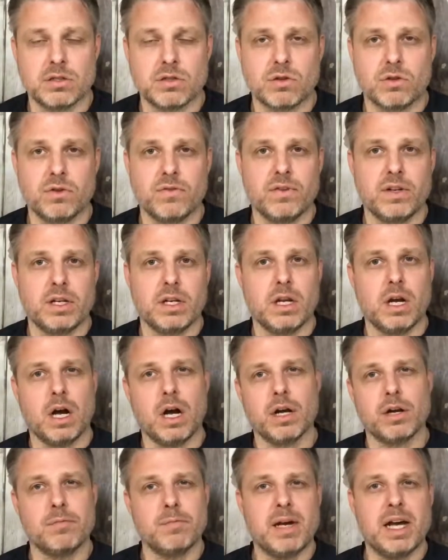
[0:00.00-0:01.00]
sort of an
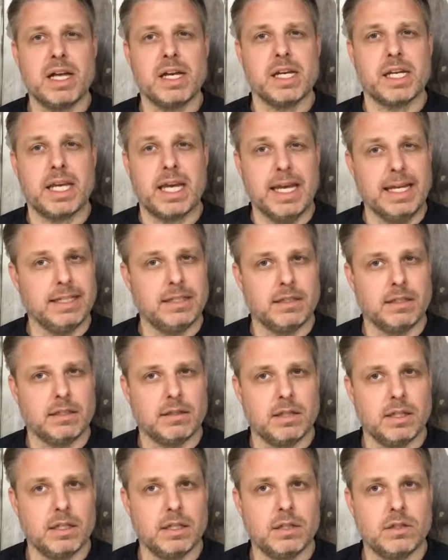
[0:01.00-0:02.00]
automatic
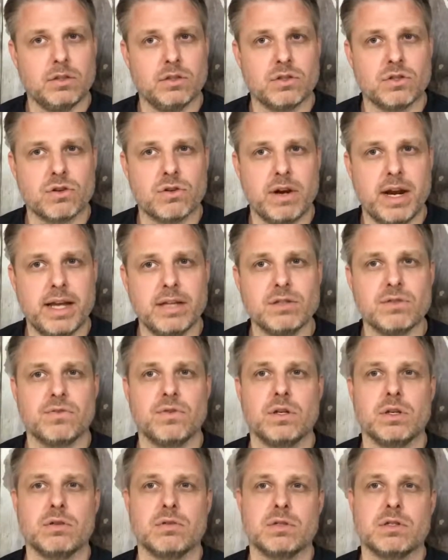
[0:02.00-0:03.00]
ATT to transfer
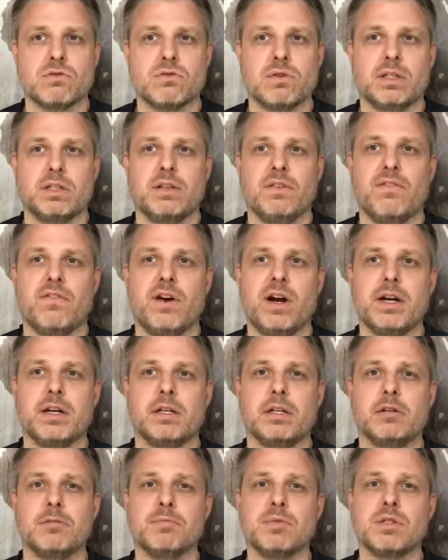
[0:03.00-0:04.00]
your restricted
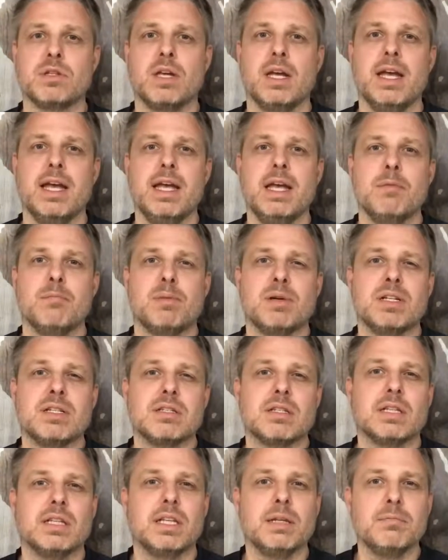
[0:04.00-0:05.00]
firearms, but
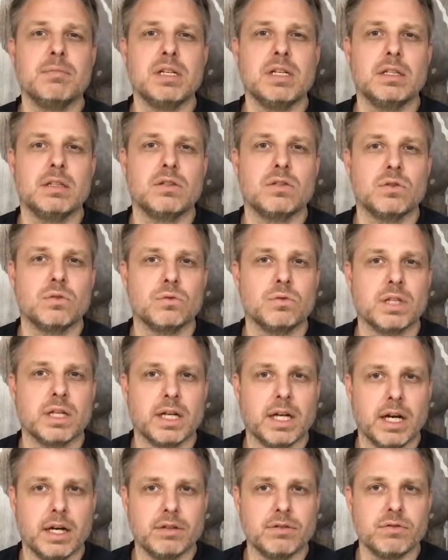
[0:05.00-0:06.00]
it's limited to the
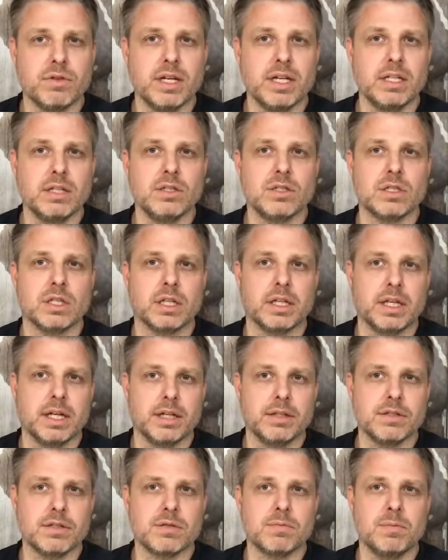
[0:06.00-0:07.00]
gun range, the
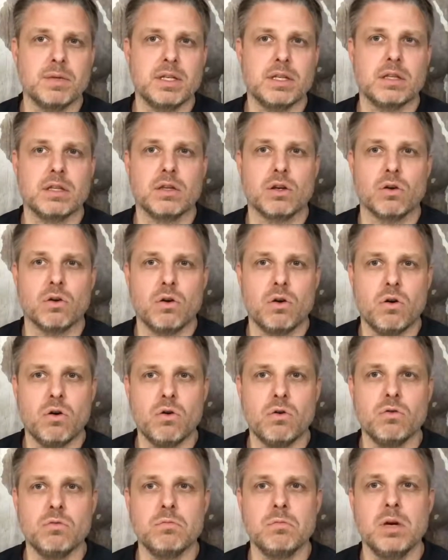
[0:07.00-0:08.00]
gunsmith, your
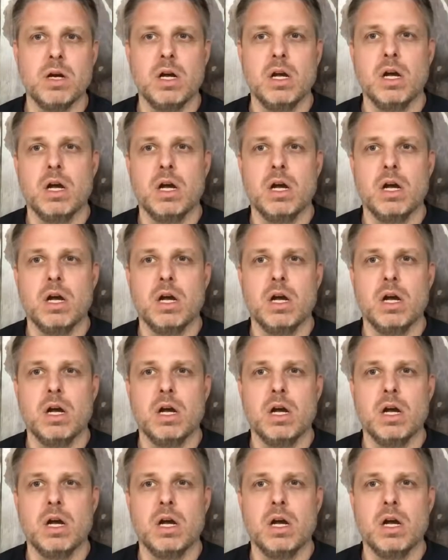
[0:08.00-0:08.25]
home,